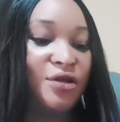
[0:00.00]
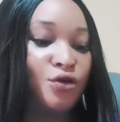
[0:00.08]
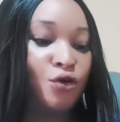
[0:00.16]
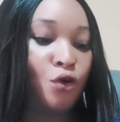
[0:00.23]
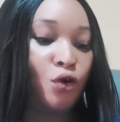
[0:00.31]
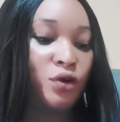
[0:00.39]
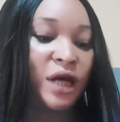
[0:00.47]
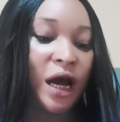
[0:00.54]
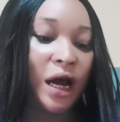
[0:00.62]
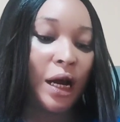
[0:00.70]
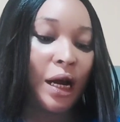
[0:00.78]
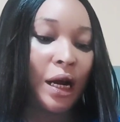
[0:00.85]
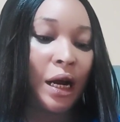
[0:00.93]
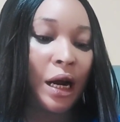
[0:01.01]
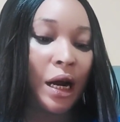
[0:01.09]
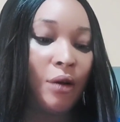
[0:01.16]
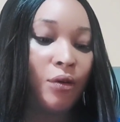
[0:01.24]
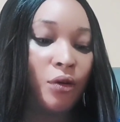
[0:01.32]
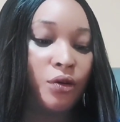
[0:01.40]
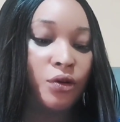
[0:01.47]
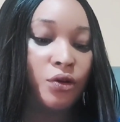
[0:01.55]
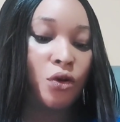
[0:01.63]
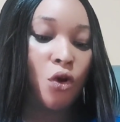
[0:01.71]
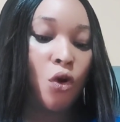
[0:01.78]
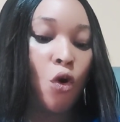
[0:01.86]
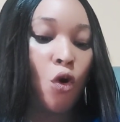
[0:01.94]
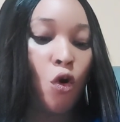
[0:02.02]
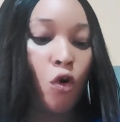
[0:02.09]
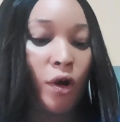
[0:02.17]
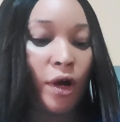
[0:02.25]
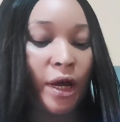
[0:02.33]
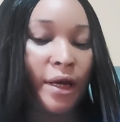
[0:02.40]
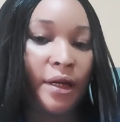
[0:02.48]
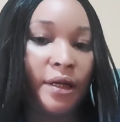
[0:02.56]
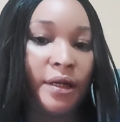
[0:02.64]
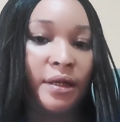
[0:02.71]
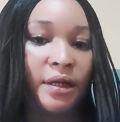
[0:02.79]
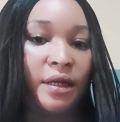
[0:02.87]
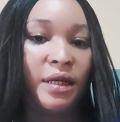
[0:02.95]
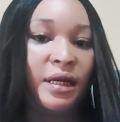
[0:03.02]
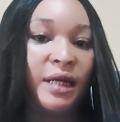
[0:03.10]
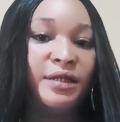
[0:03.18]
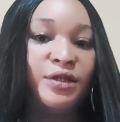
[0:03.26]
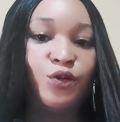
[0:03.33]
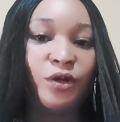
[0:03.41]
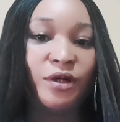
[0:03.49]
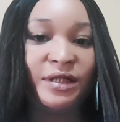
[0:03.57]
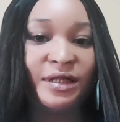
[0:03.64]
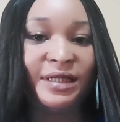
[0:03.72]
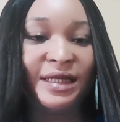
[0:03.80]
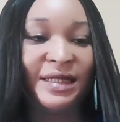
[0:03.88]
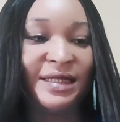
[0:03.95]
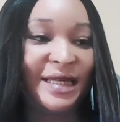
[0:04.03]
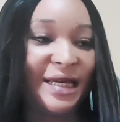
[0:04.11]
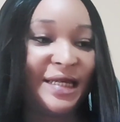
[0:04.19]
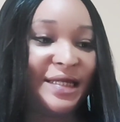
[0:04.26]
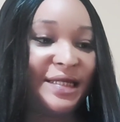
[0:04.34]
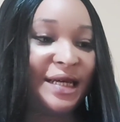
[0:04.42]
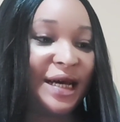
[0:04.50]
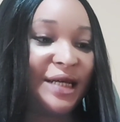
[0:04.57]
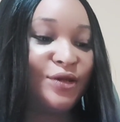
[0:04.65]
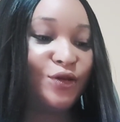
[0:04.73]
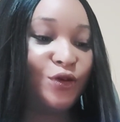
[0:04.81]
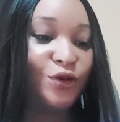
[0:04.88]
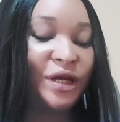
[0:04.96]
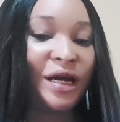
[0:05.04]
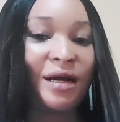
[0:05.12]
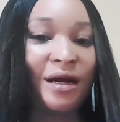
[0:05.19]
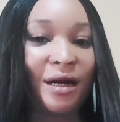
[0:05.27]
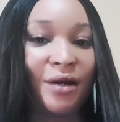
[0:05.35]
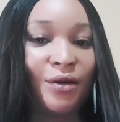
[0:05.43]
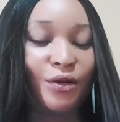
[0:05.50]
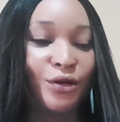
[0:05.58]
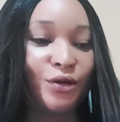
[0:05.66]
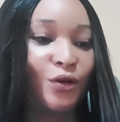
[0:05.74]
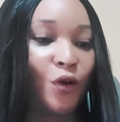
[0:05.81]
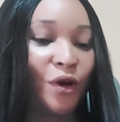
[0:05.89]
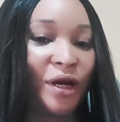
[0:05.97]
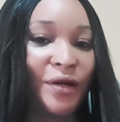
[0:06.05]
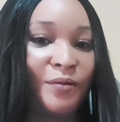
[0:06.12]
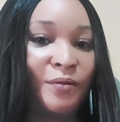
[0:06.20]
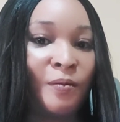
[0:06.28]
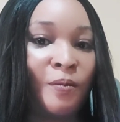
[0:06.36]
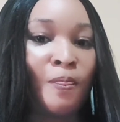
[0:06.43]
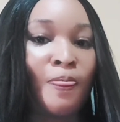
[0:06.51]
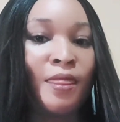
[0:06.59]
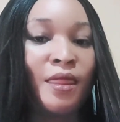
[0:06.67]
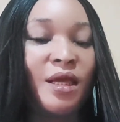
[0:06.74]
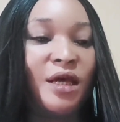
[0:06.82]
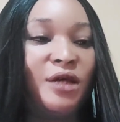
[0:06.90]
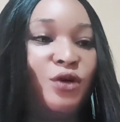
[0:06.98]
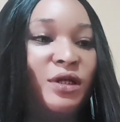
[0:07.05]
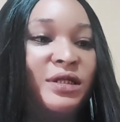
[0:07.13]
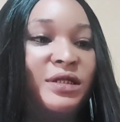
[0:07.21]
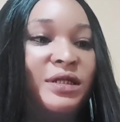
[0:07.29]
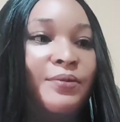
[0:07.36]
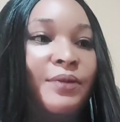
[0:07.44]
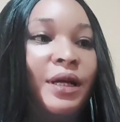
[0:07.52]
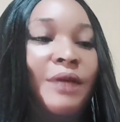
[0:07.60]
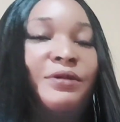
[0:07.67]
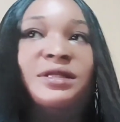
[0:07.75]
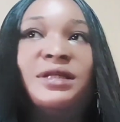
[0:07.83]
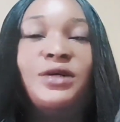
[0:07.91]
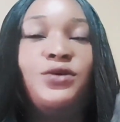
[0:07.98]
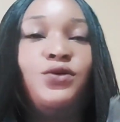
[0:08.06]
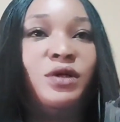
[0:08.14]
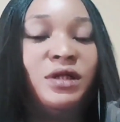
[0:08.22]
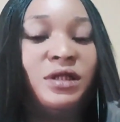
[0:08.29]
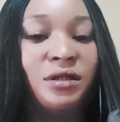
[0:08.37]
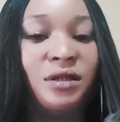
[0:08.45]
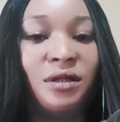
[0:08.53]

rose and carrot oil. That is what they said. It has rose and carrot oil. There's one thing about, let me start with